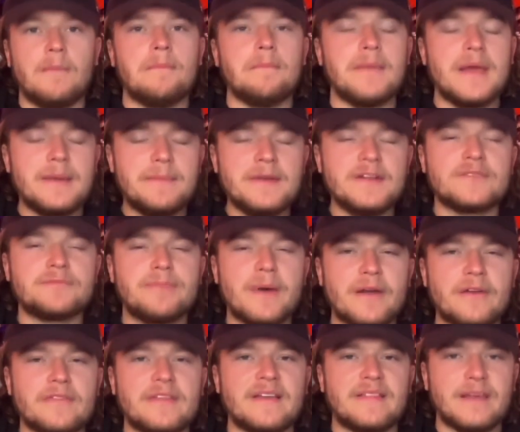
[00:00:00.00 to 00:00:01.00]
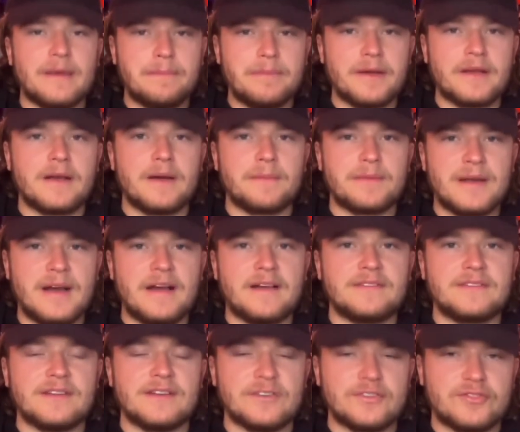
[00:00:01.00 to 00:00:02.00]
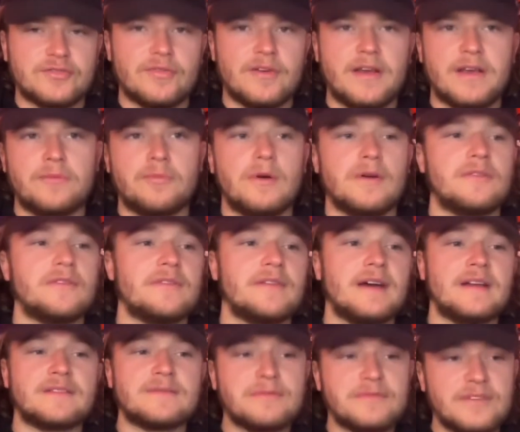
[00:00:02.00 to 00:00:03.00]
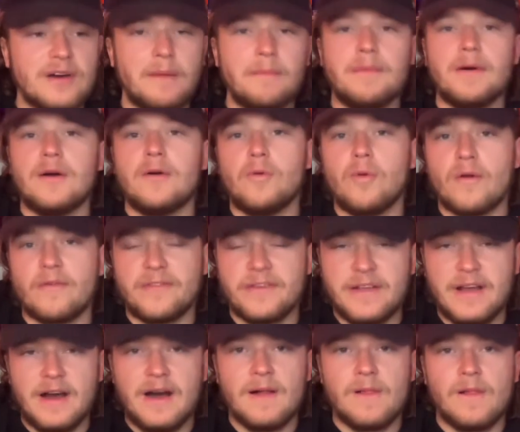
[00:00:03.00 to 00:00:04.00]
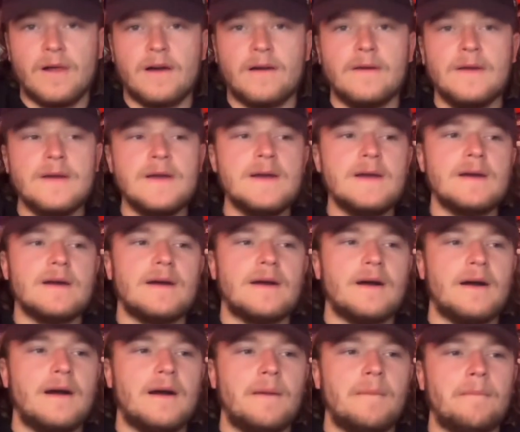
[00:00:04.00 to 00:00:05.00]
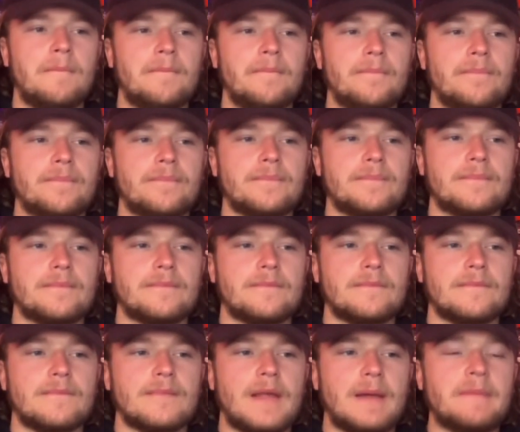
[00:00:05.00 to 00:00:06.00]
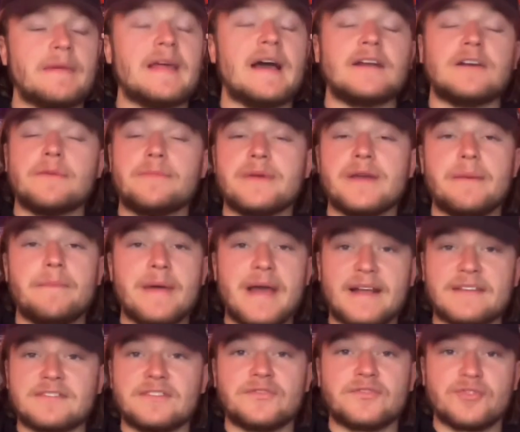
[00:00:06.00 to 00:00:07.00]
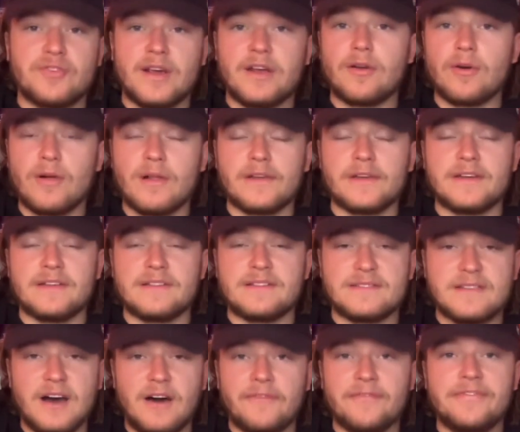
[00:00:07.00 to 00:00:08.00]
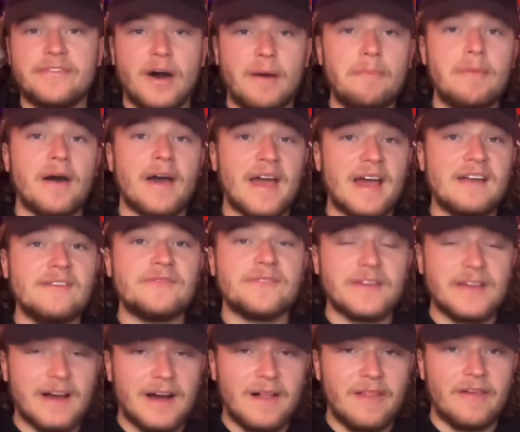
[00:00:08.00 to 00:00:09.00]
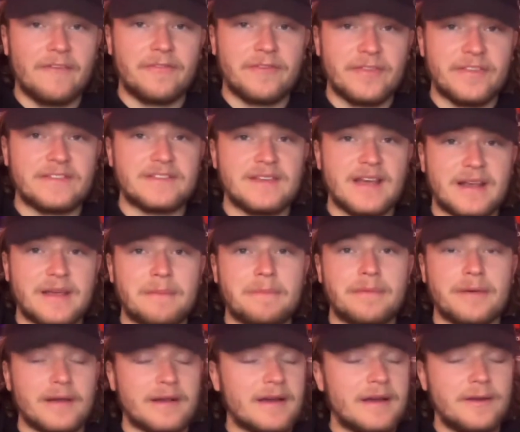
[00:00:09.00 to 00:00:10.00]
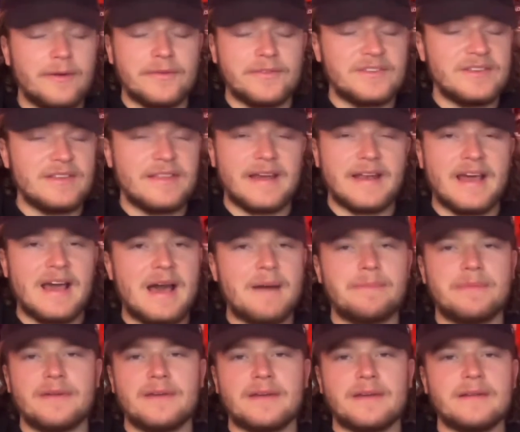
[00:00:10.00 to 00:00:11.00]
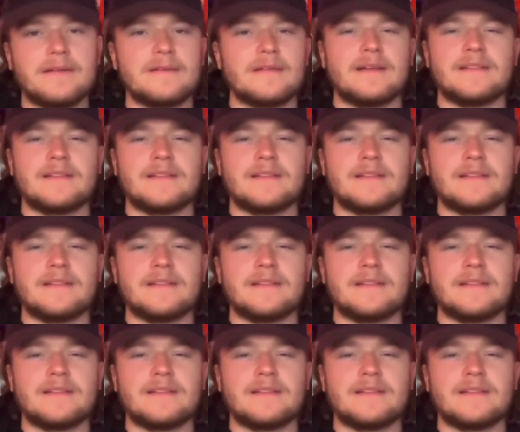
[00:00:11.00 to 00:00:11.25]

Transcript: Maybe it's better that they pick up guys in a trade, whether that's Dumba or Fiala. I mean, that could be a massive trade all in itself, Dumba and Fiala for the second pick. I don't see that happening.